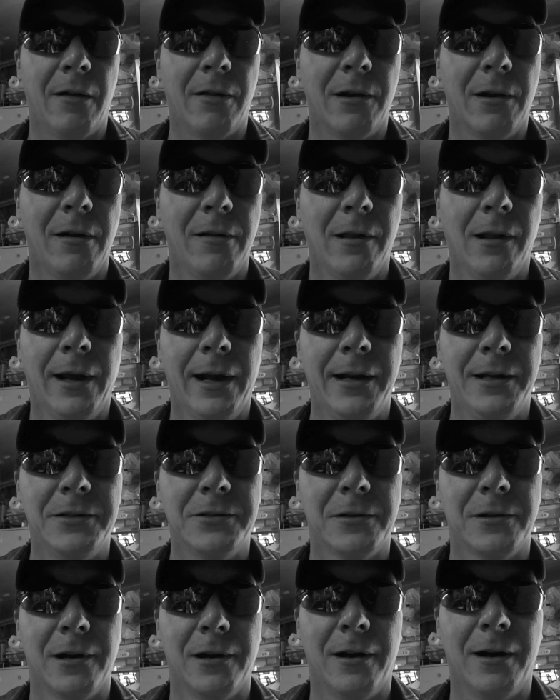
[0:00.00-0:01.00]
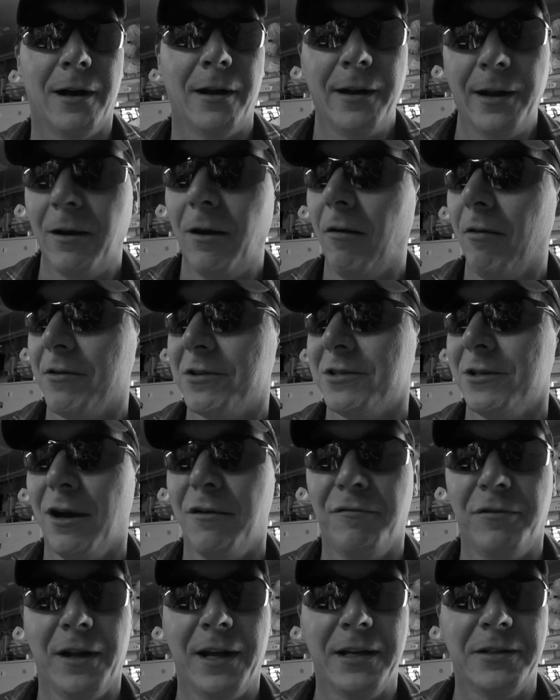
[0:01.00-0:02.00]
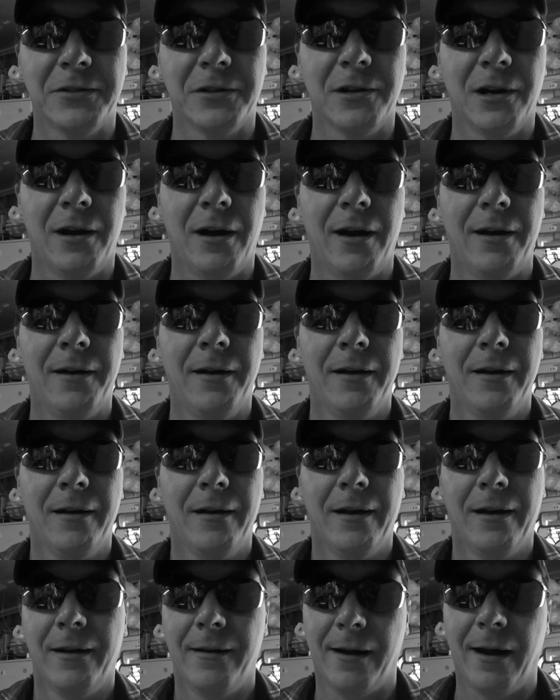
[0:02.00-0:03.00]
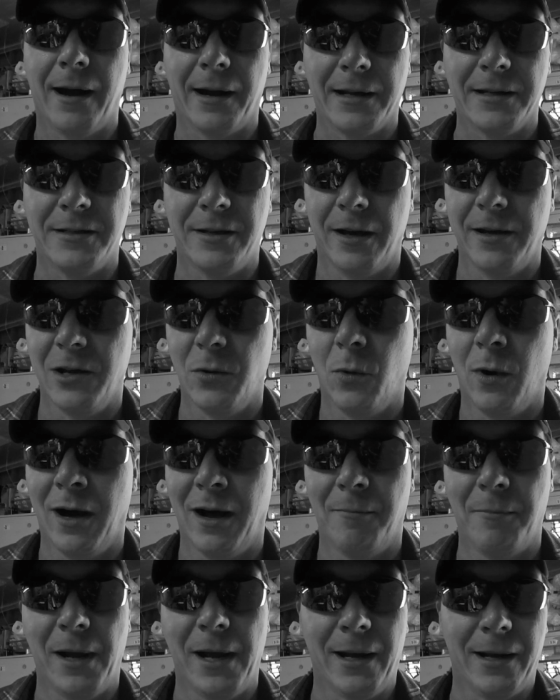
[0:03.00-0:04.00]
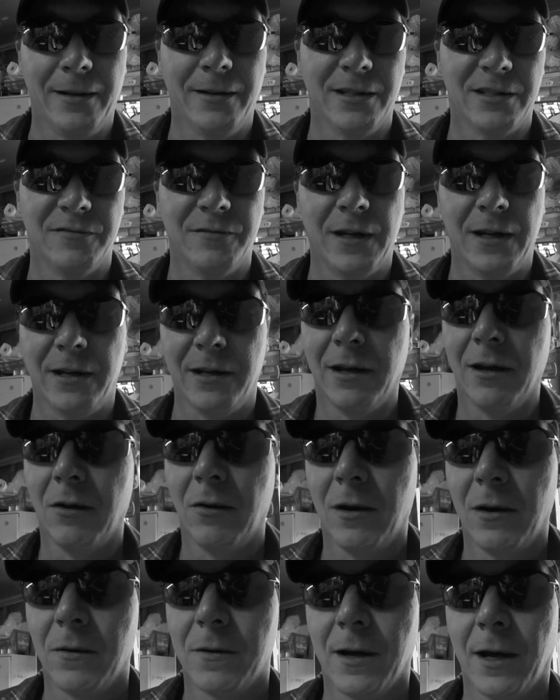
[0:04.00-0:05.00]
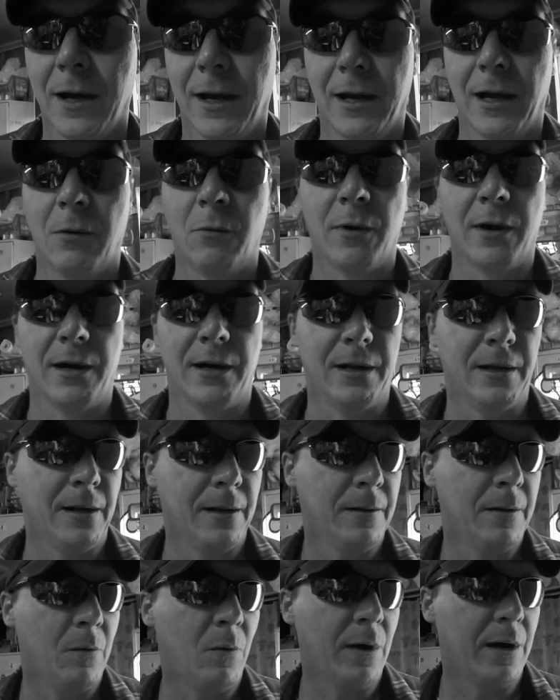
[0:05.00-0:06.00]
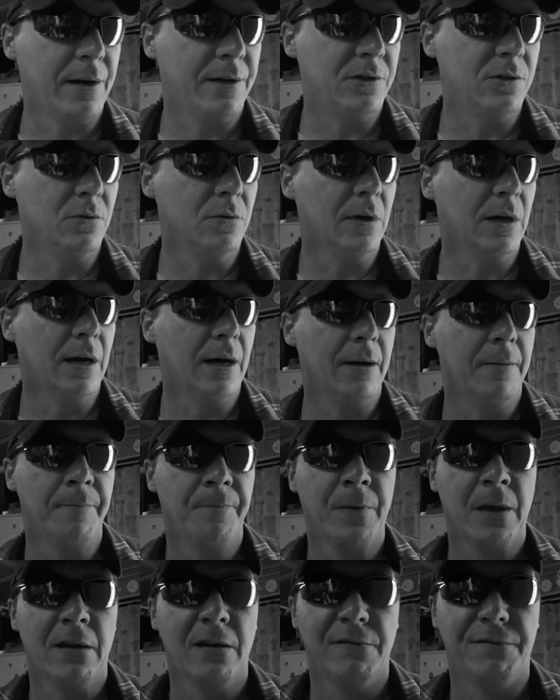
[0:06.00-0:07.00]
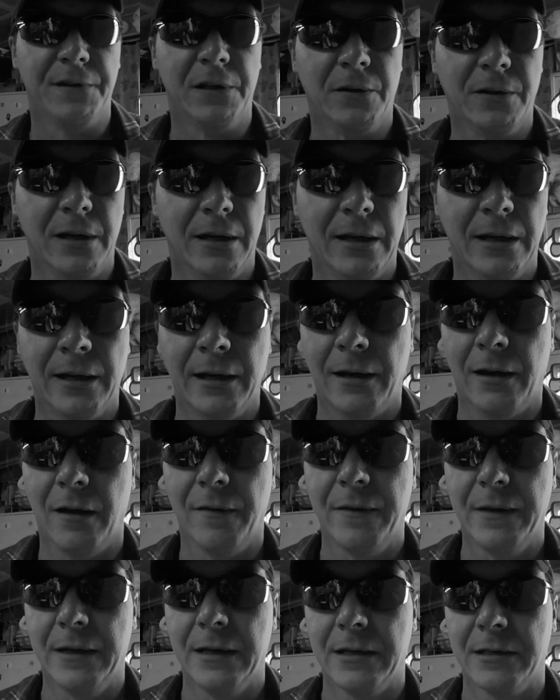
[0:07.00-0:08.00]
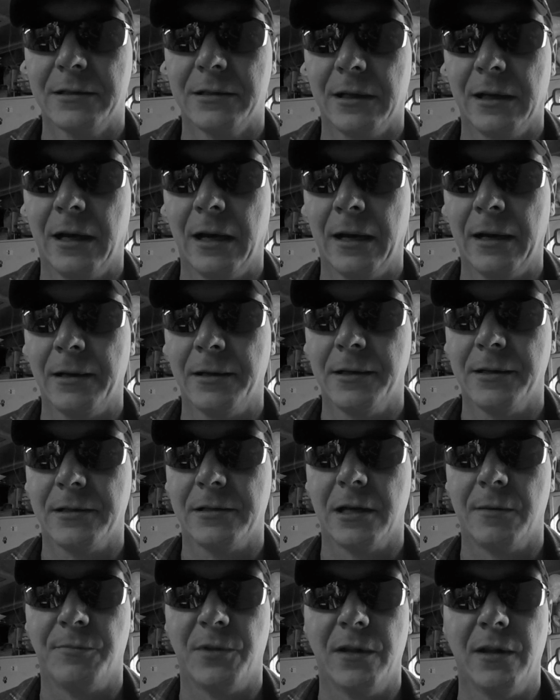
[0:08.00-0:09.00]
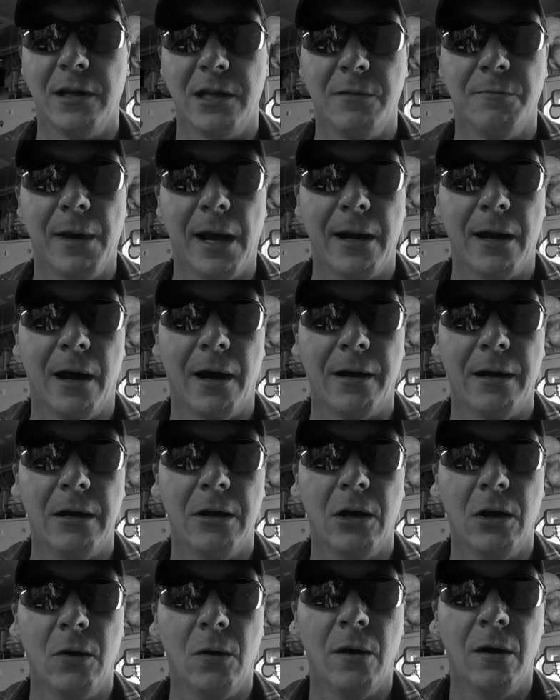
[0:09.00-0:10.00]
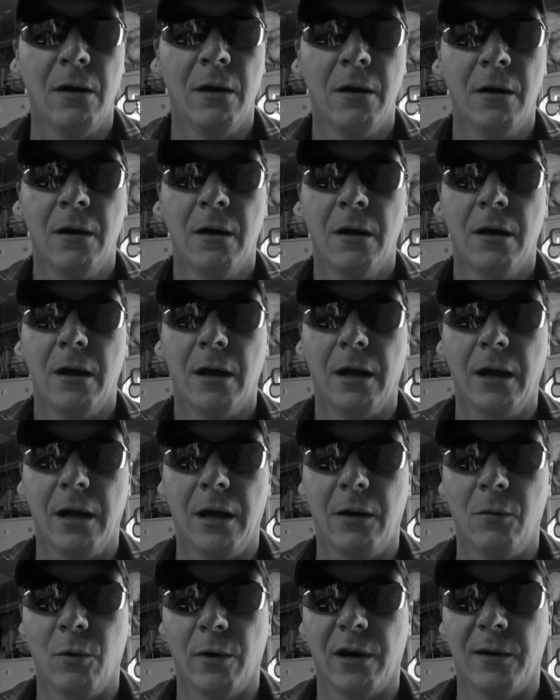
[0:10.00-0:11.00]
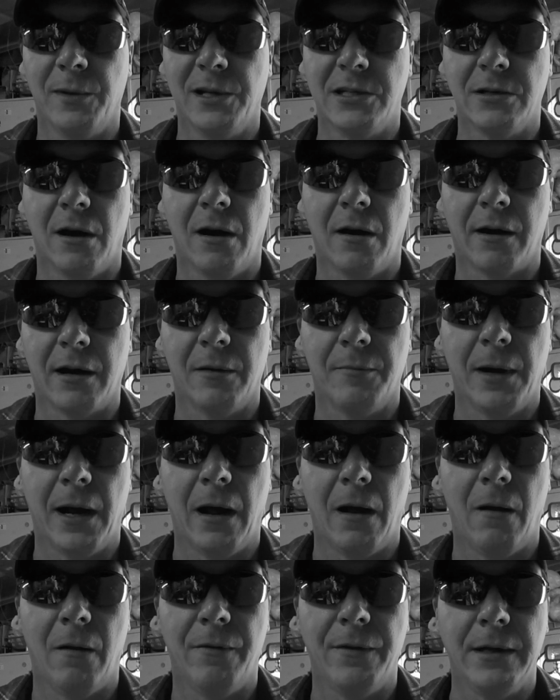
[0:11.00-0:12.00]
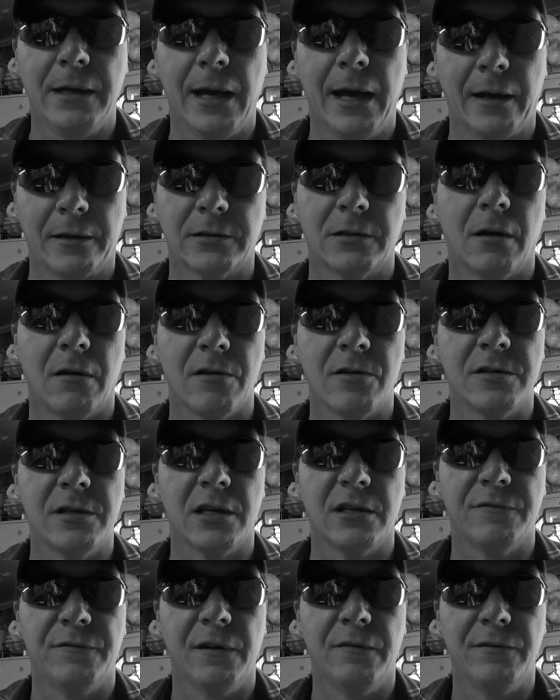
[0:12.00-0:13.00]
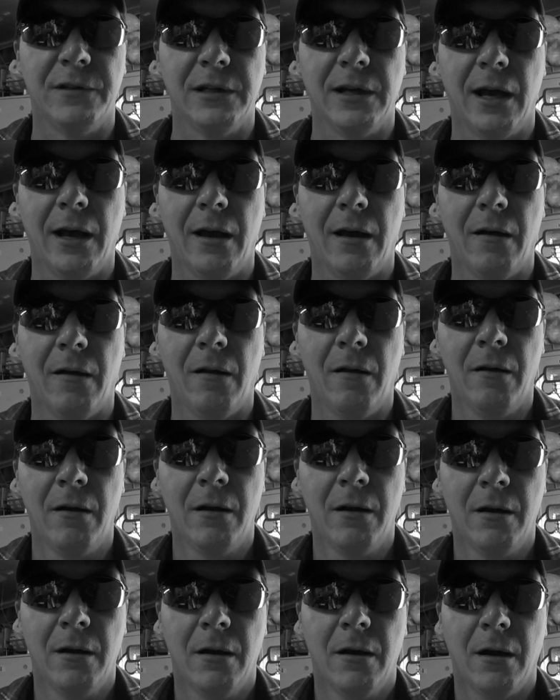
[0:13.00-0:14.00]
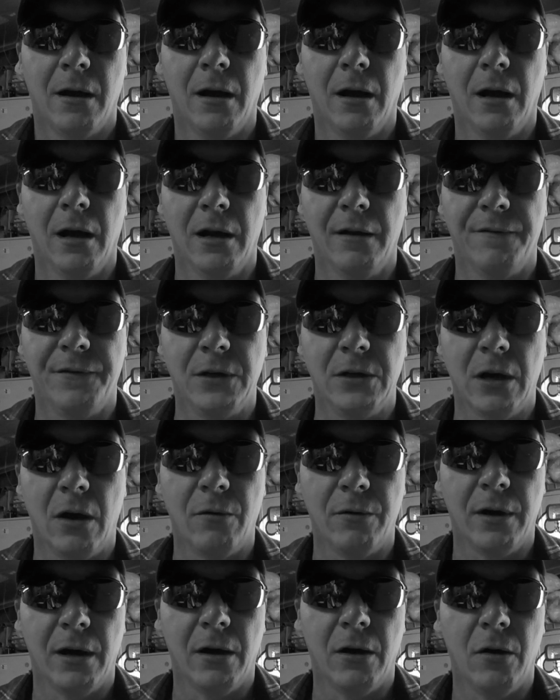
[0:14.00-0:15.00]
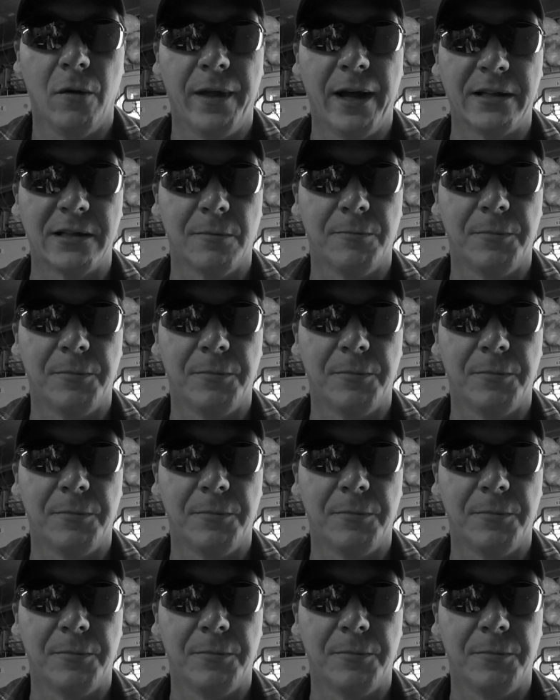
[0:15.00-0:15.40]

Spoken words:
that all the ladies are gone and all the snowflakes are gone, now I can tell you why I'm making this video. Okay, I wanted to fill you in on this. It's something that you may not know, and we're going to be talking about the XR650L. And if you don't know, that's a